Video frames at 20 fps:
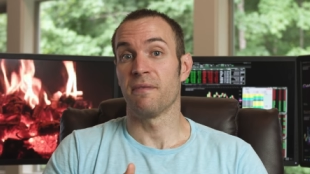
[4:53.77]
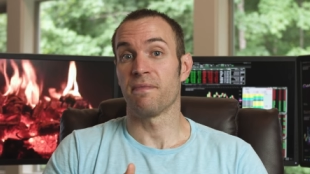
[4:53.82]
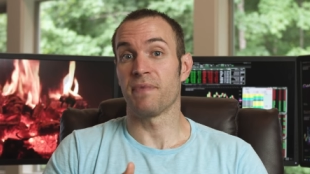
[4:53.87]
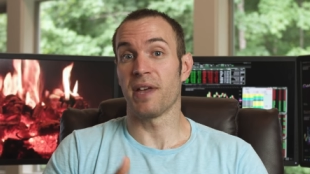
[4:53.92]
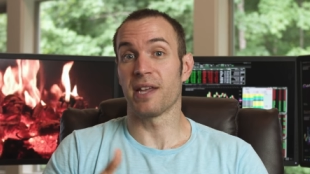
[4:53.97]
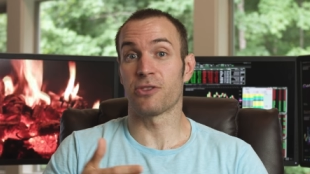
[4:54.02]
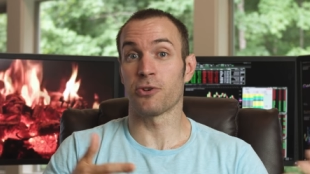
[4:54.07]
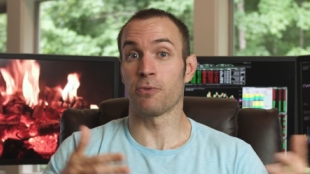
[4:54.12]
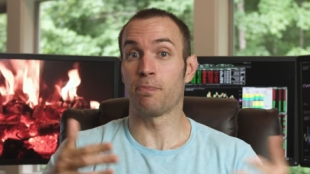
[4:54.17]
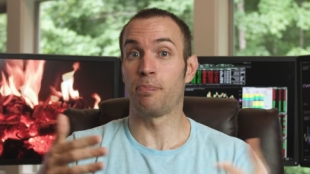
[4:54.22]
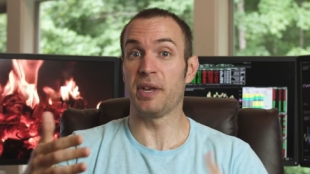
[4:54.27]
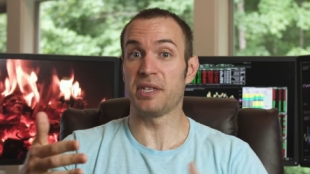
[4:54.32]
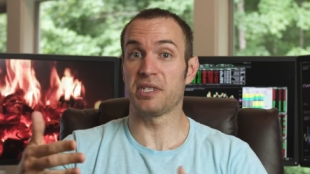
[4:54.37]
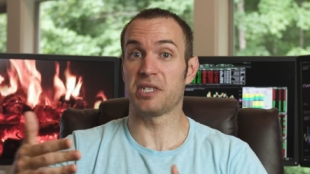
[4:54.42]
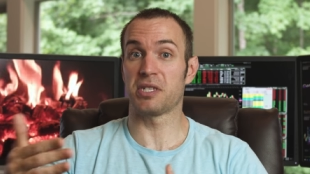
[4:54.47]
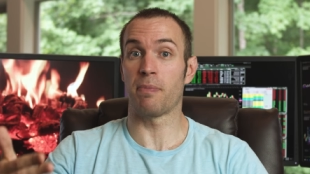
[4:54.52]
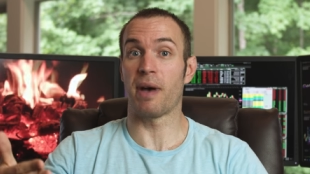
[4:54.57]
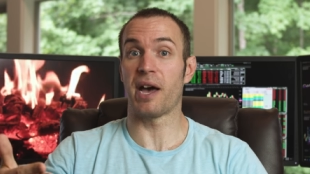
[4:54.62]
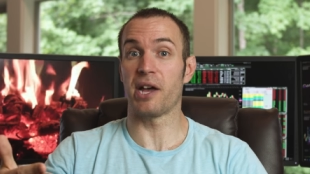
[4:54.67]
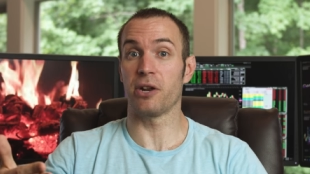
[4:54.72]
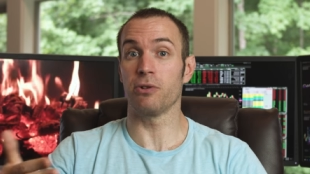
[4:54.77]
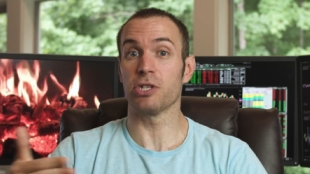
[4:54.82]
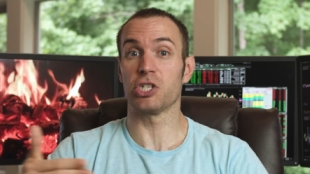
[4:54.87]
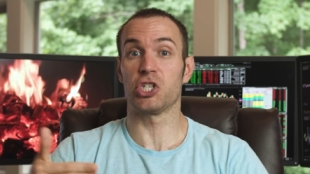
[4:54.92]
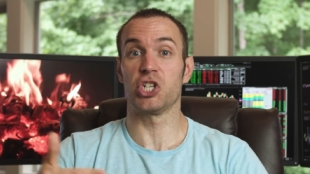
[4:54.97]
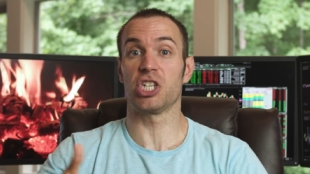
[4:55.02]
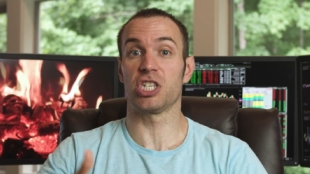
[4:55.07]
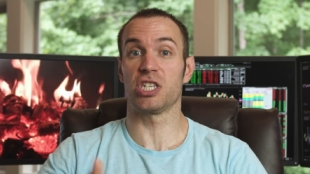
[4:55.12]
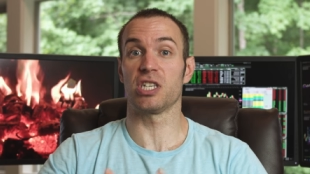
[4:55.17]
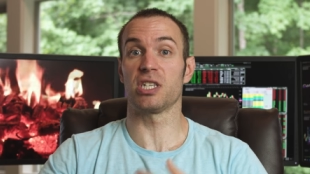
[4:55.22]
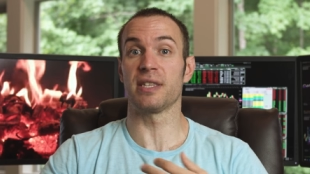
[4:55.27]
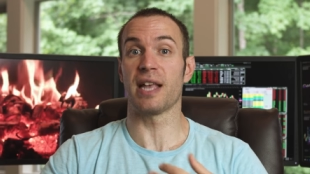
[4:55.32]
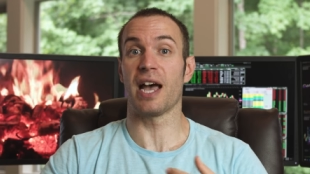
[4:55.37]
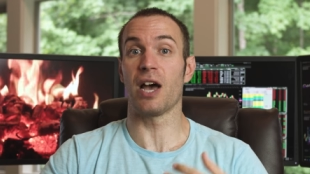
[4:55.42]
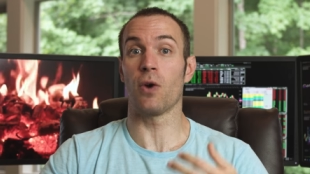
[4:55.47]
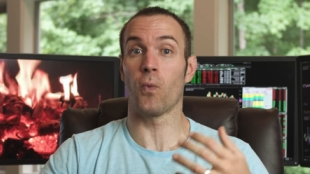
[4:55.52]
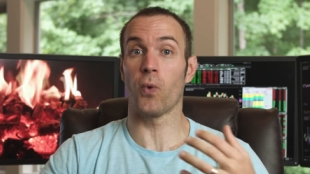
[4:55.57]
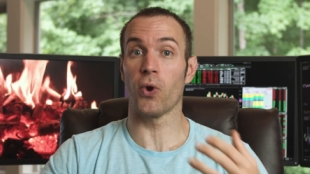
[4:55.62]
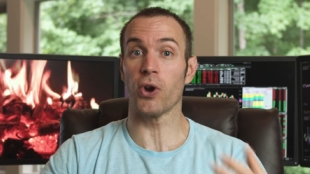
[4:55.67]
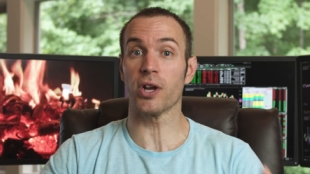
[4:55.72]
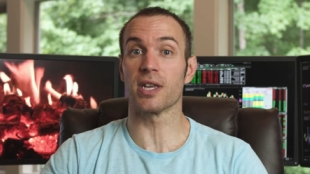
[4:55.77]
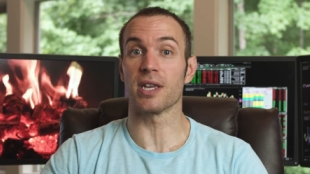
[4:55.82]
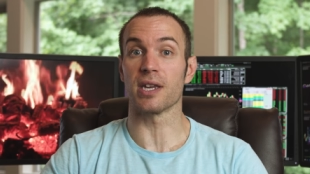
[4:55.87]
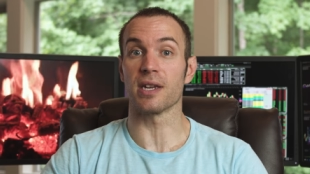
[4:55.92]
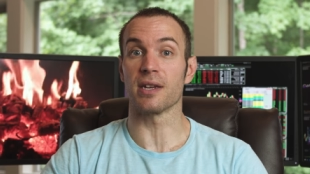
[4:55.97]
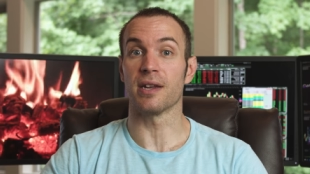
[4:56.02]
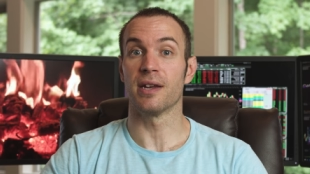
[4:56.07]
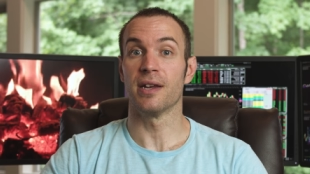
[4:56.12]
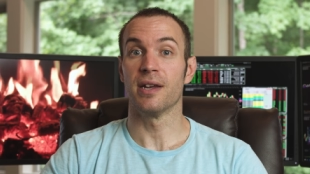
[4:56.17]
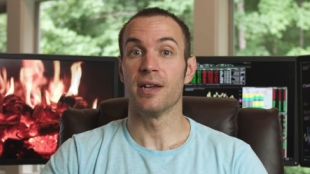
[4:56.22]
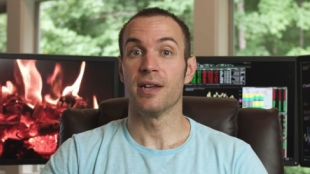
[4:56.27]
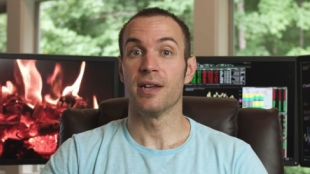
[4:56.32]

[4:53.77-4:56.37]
That their business model just is not working?